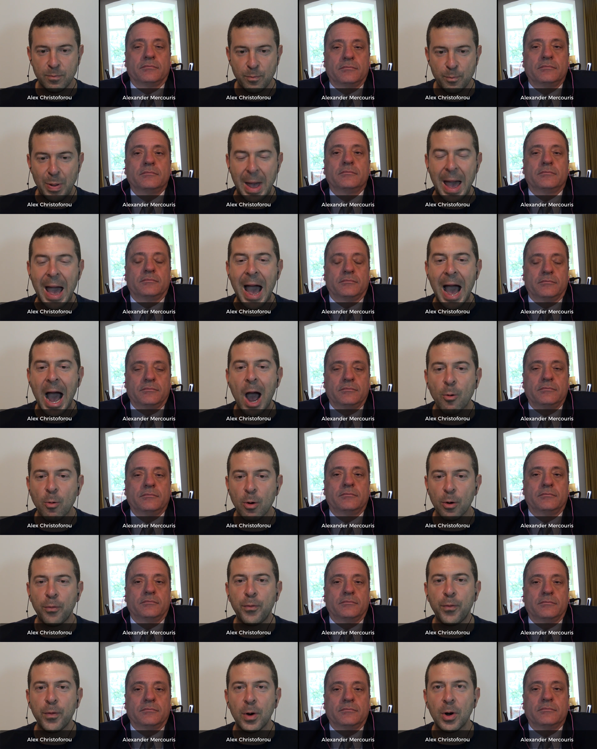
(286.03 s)

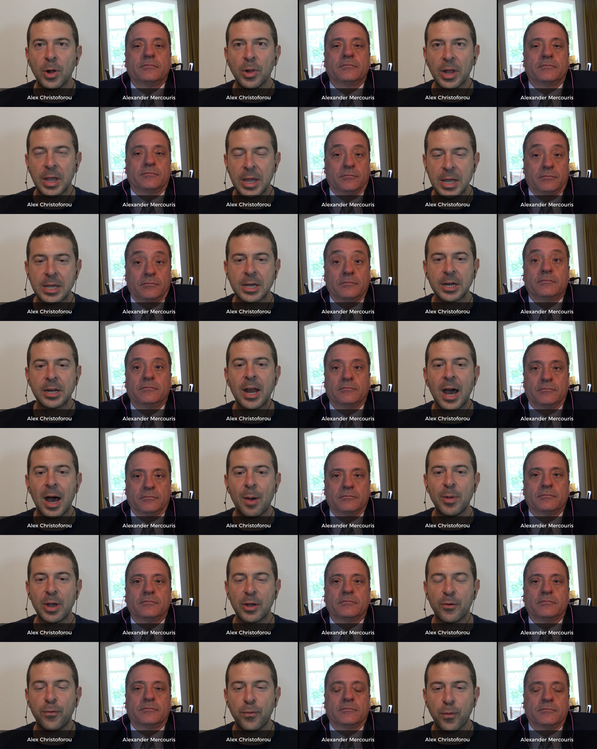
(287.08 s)
Speaker 1: powerful
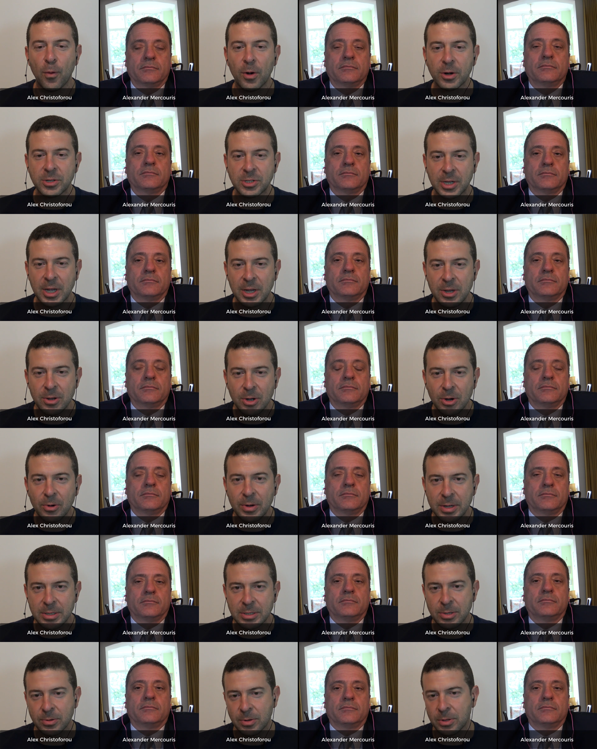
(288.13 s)
economic force. Can you go
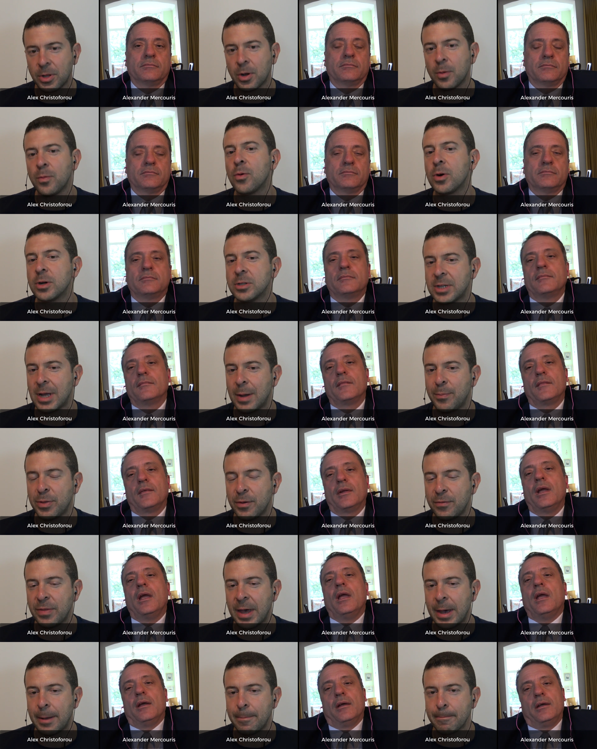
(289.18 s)
into a little more depth
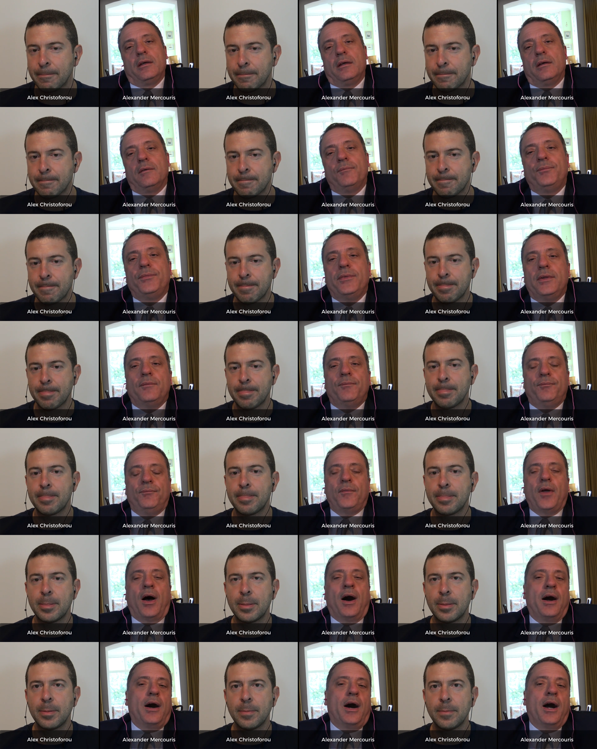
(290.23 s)
of that?
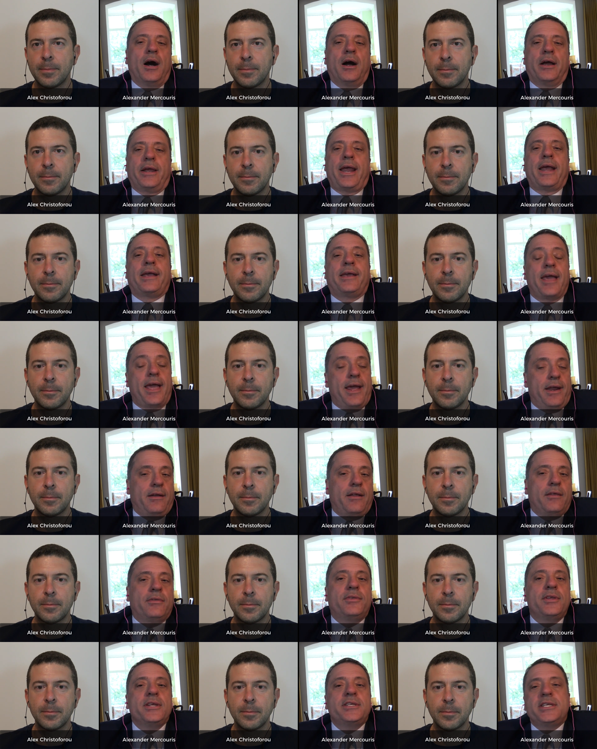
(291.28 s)
Speaker 2: Again,
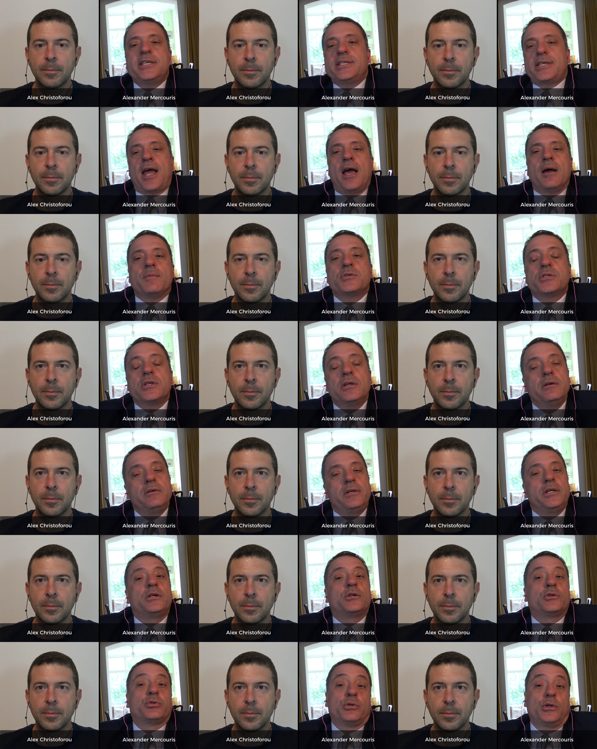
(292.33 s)
this is
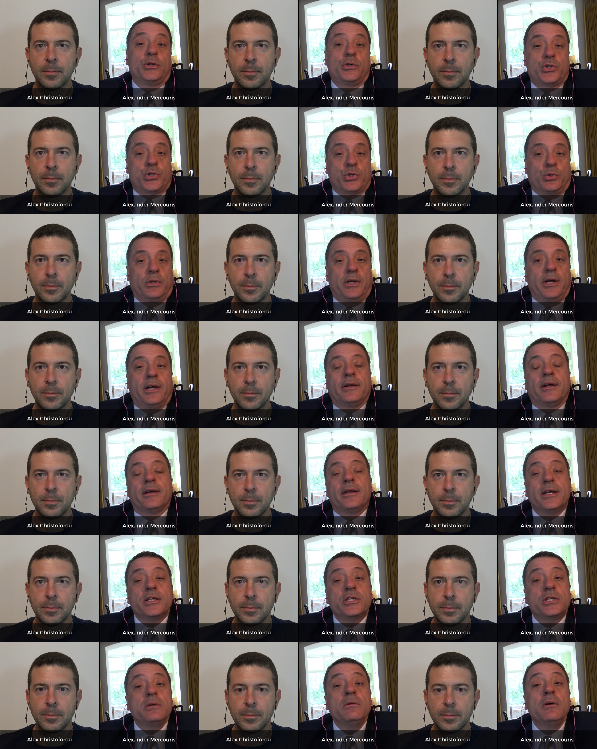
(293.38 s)
absolutely crucial, and
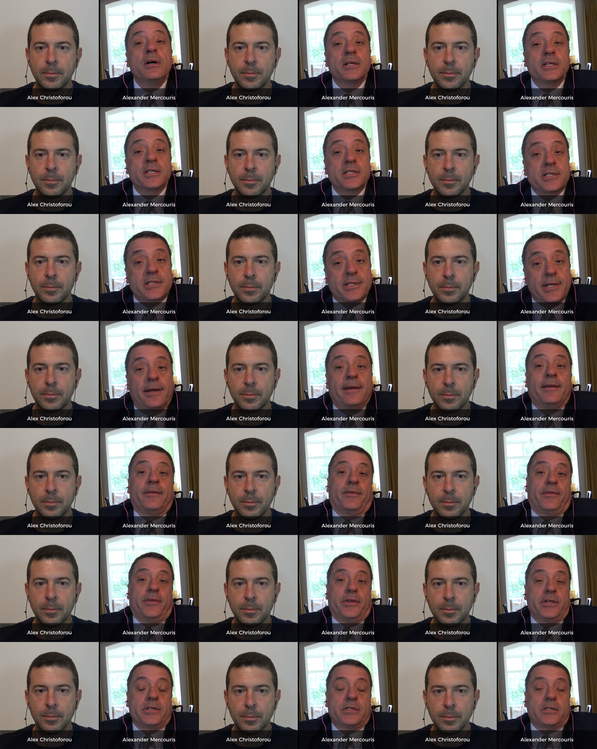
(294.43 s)
unless you understand
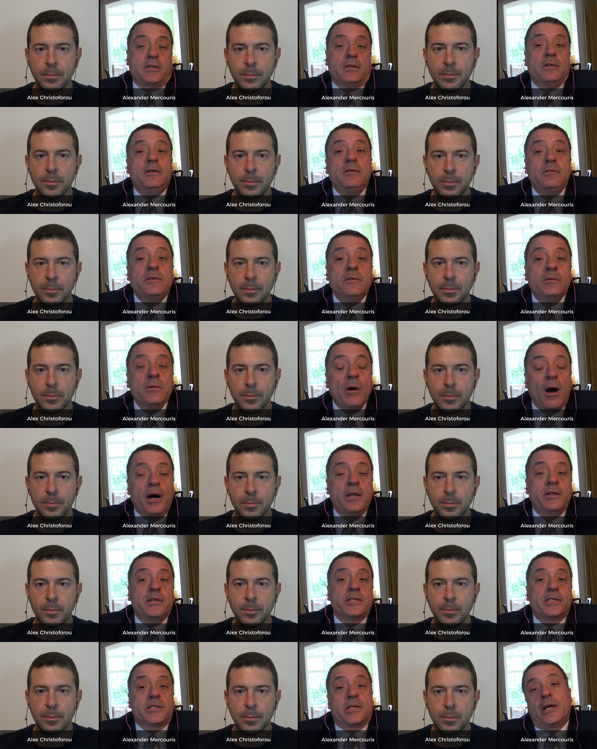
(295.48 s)
this, you do not
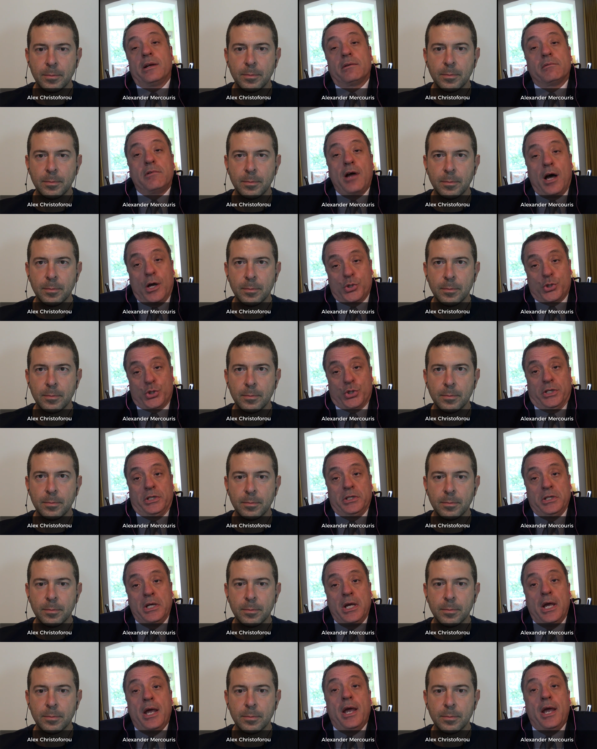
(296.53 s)
understand Russia,